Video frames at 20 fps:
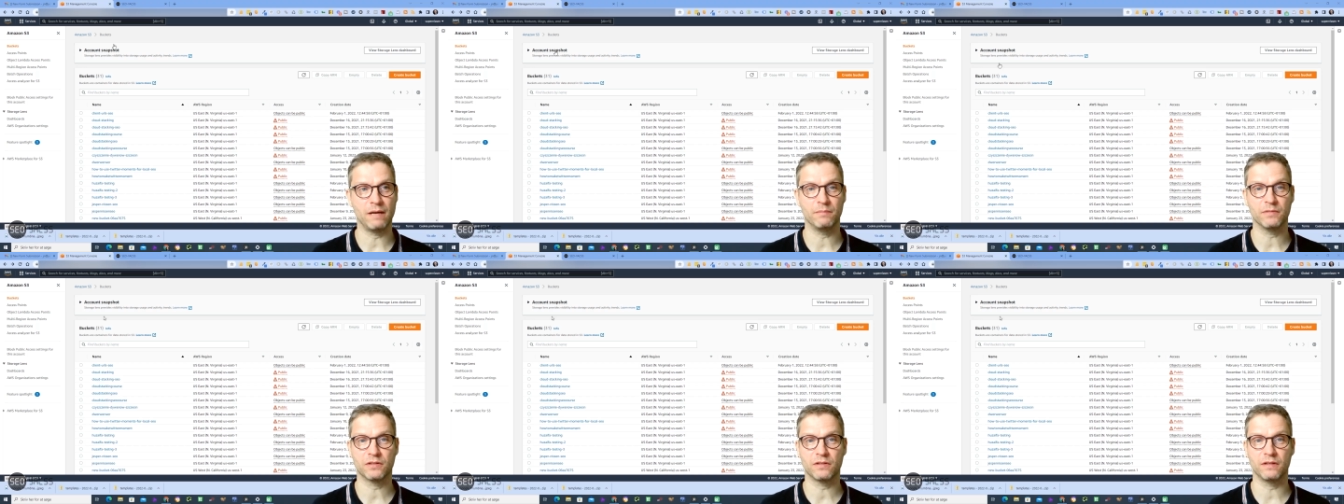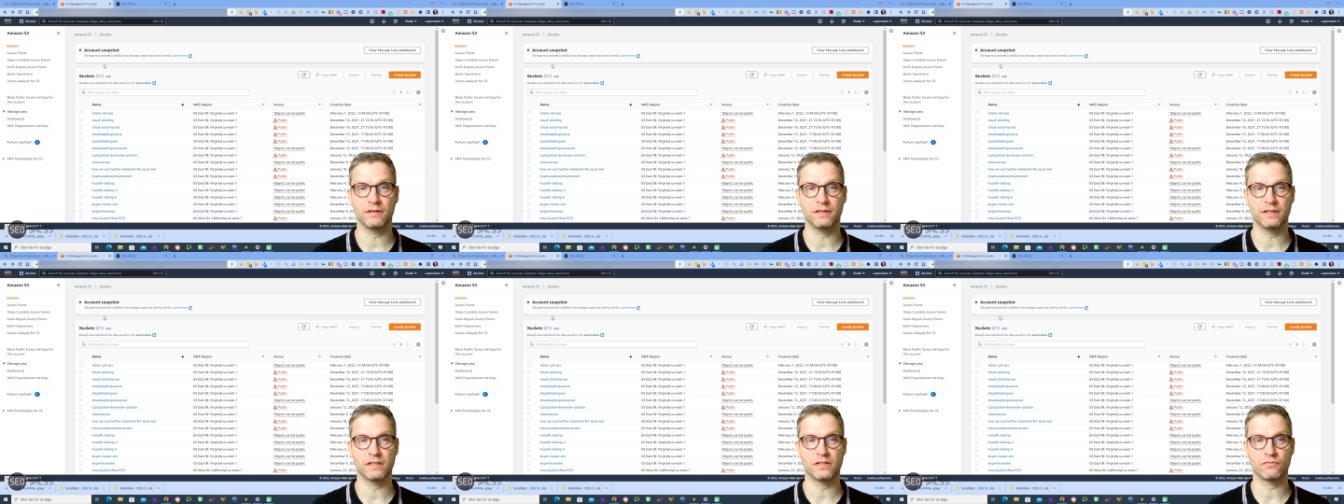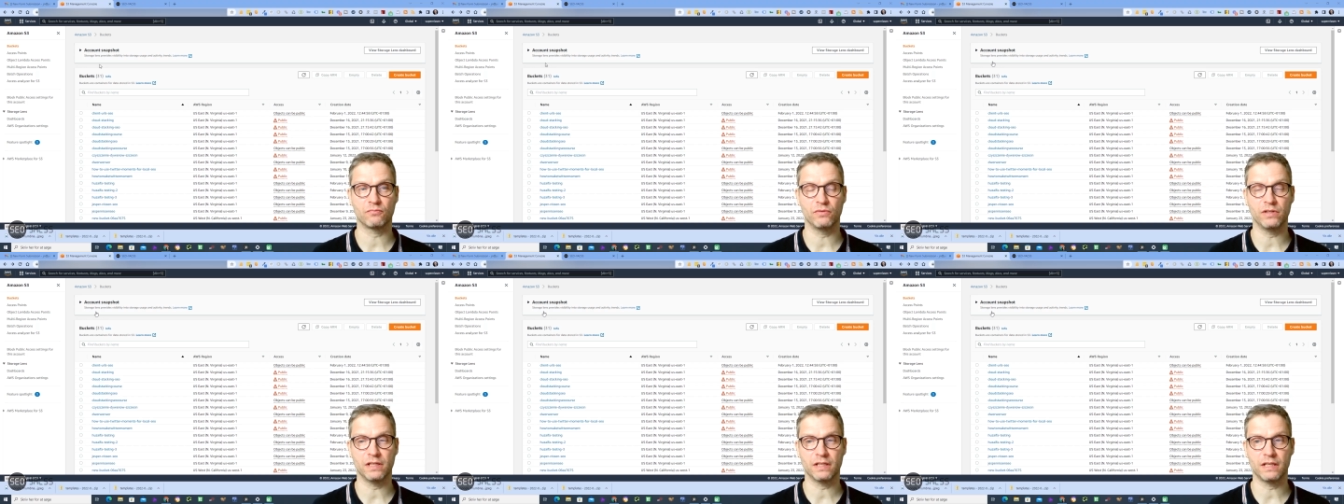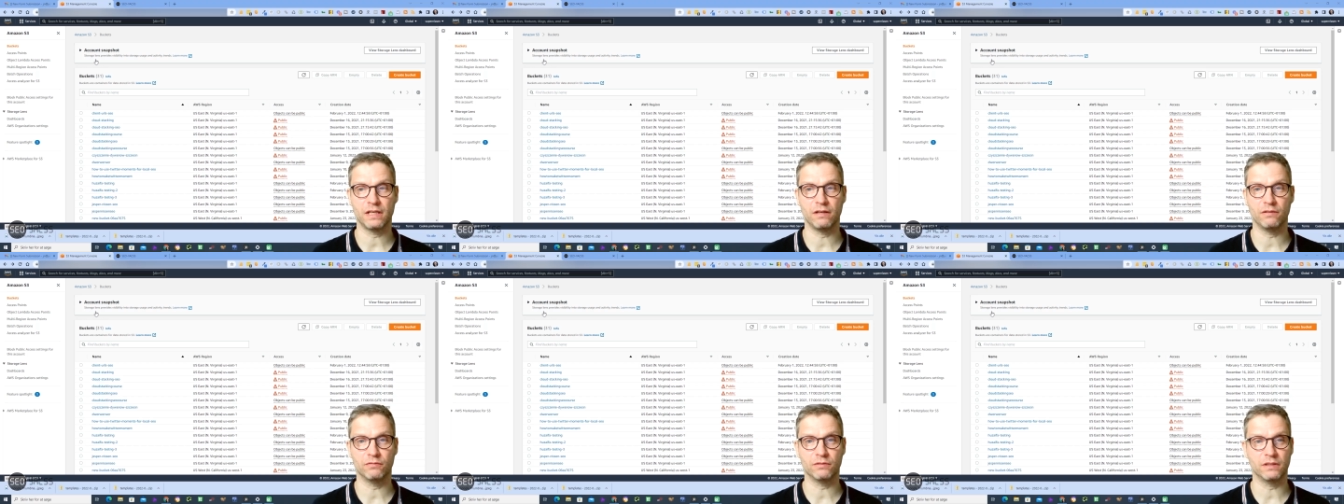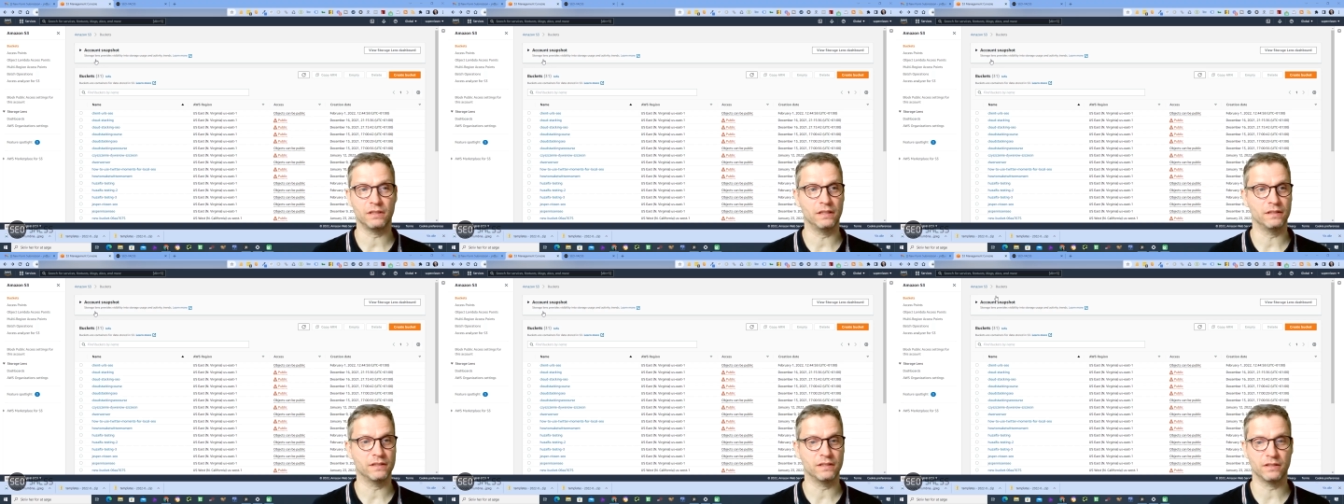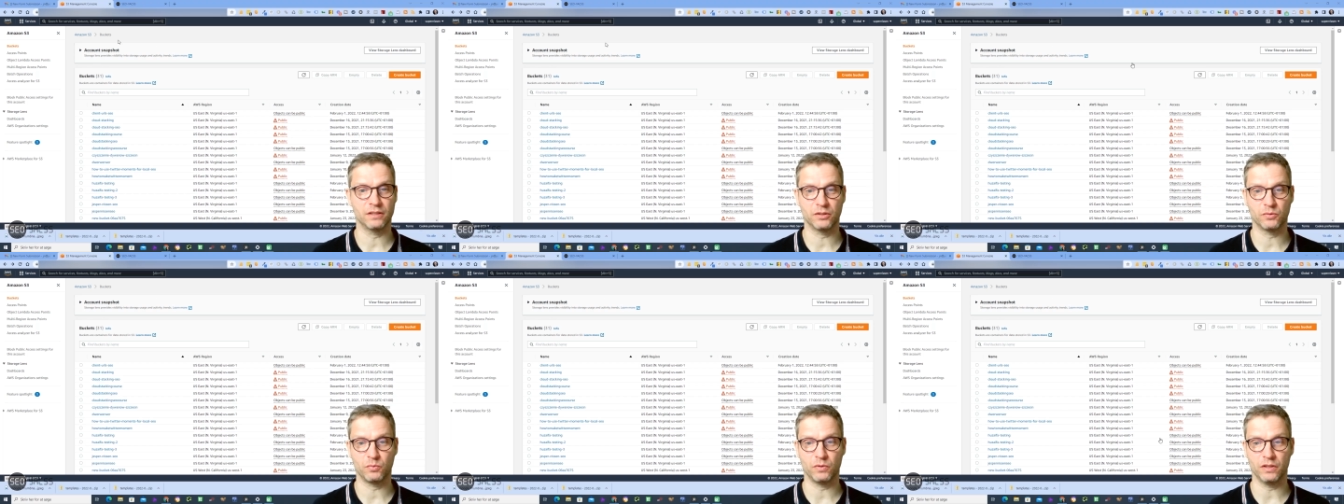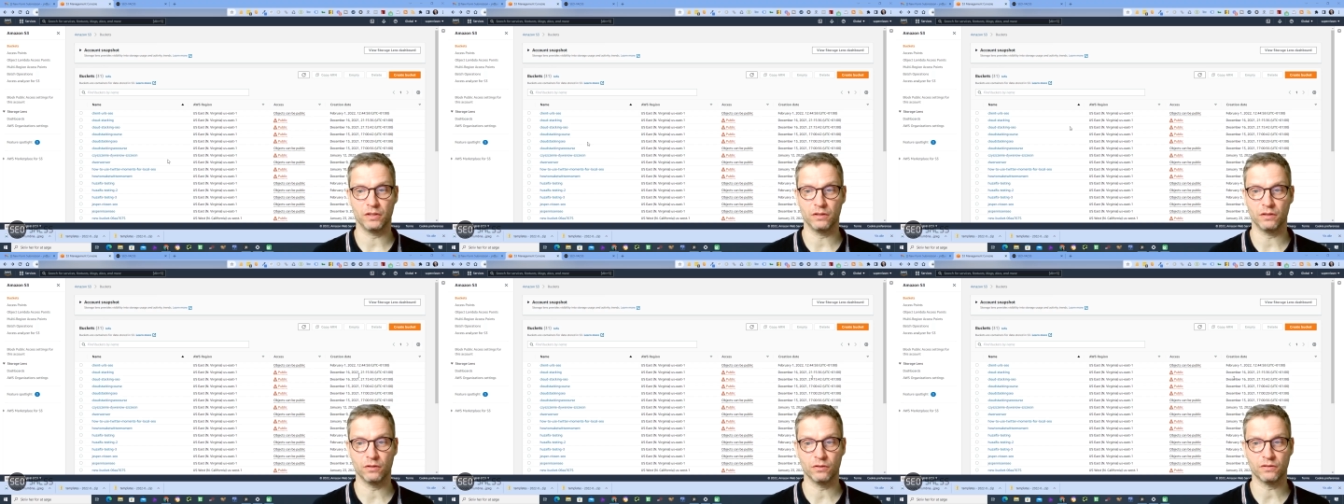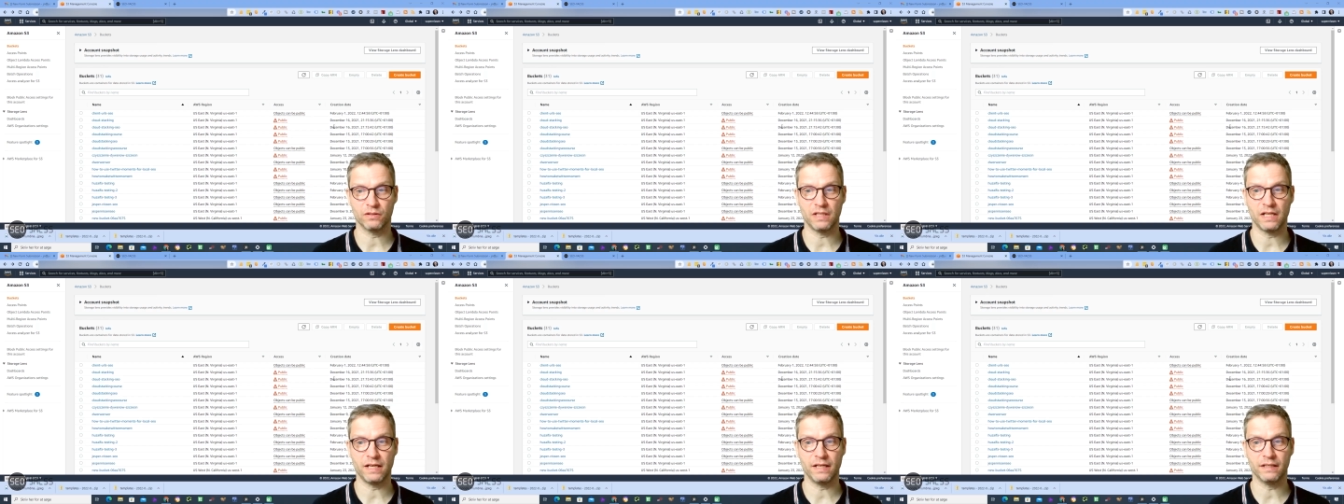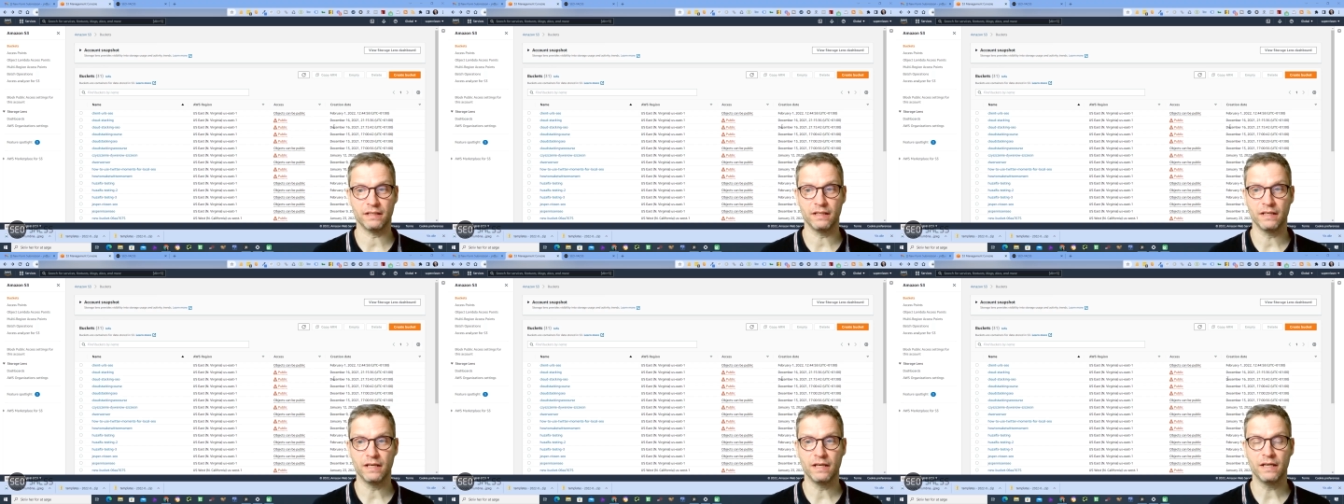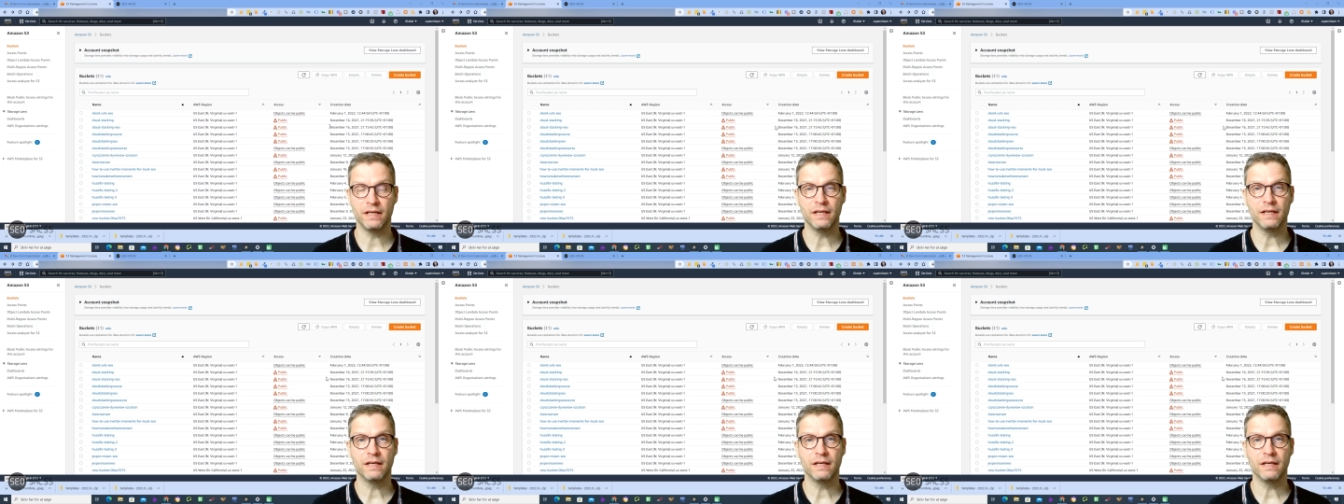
Amazon S3 account and this is what it looks like